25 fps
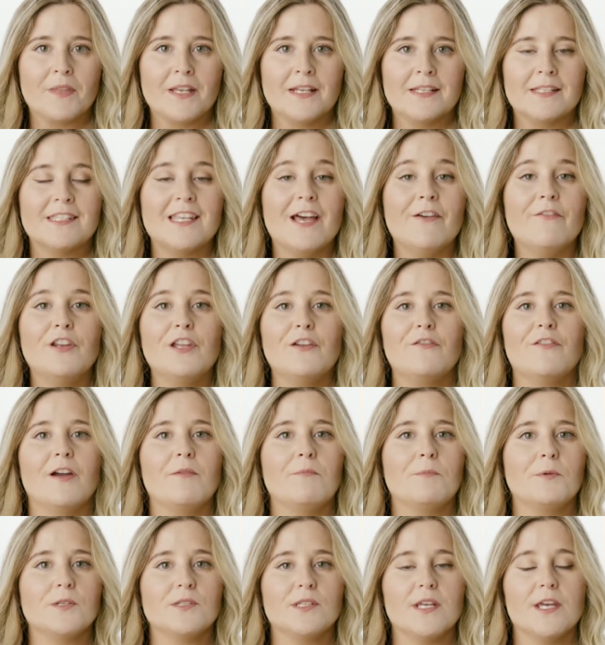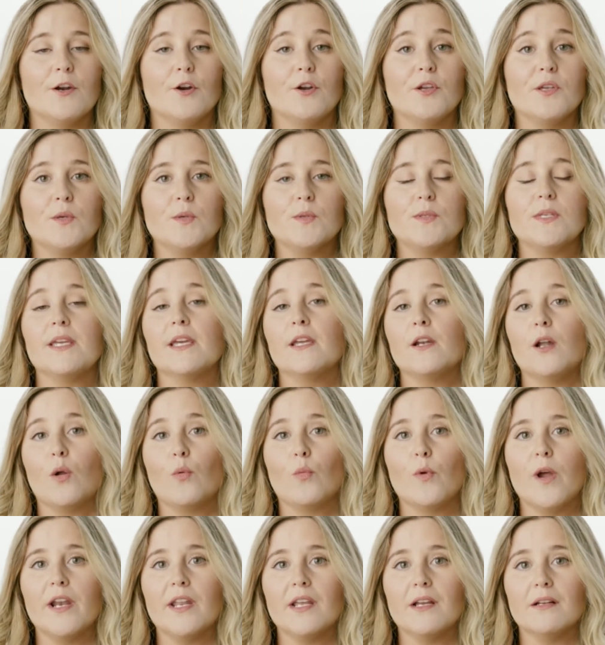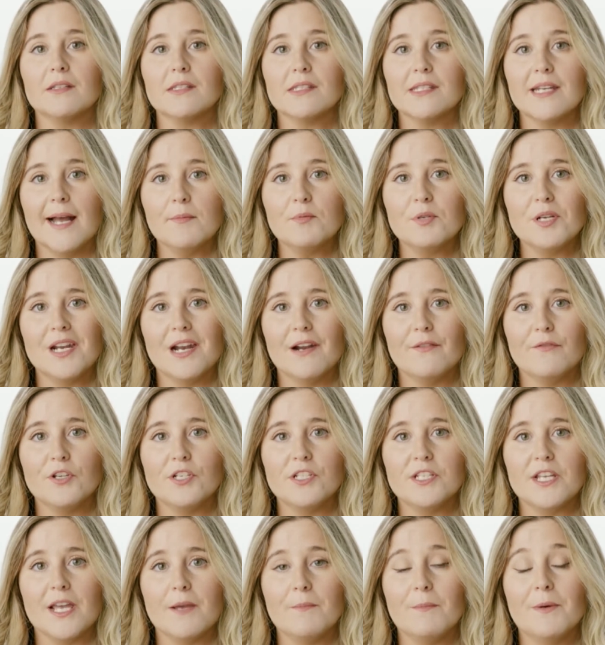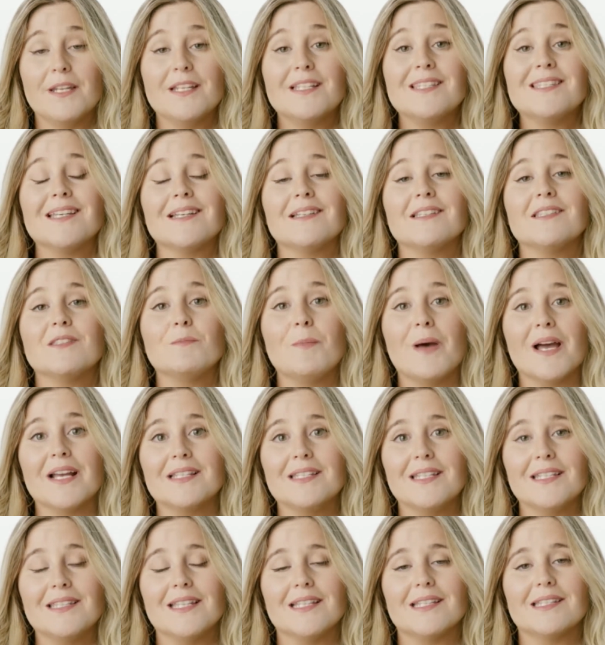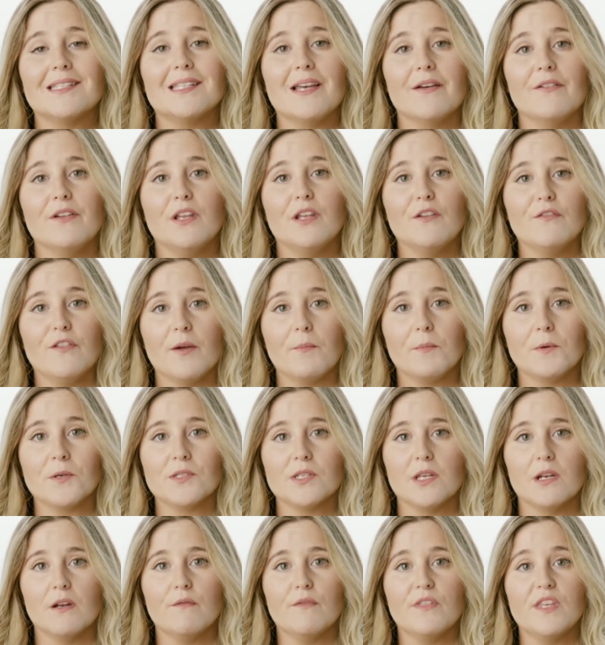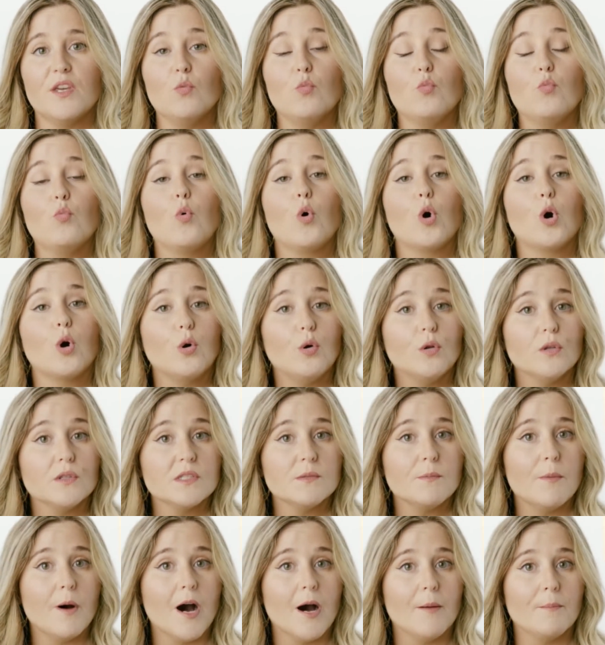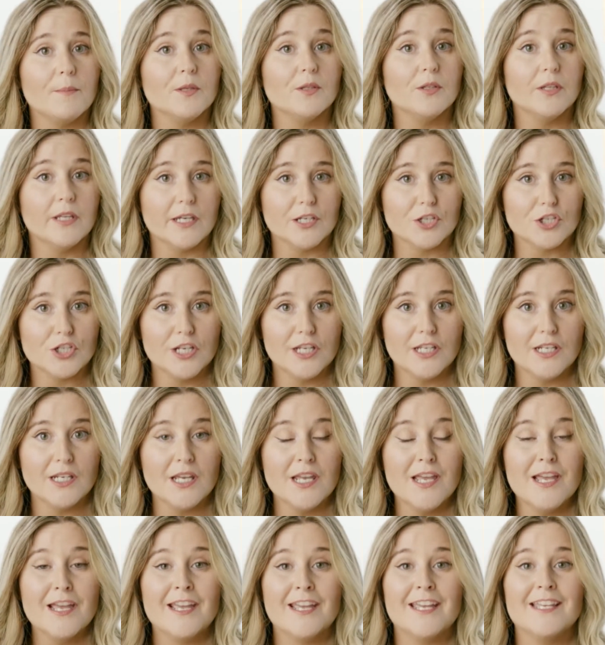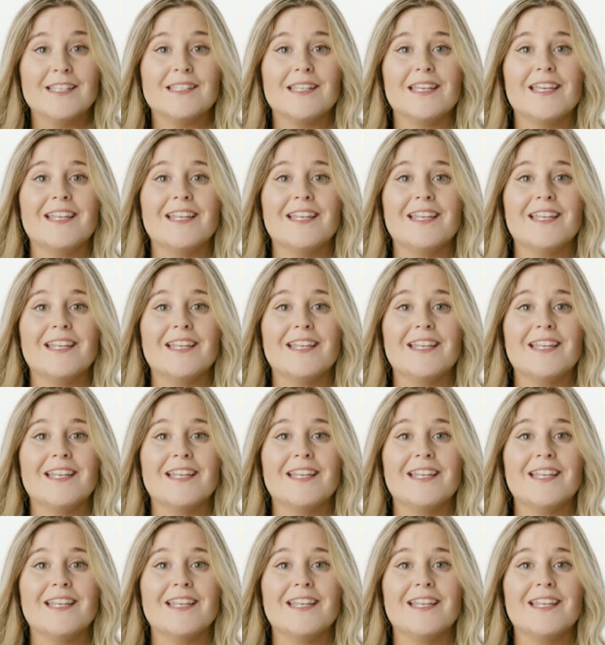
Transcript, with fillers: 75% are using it already on Snapchat every day, but it's expected that 75% of the world's population is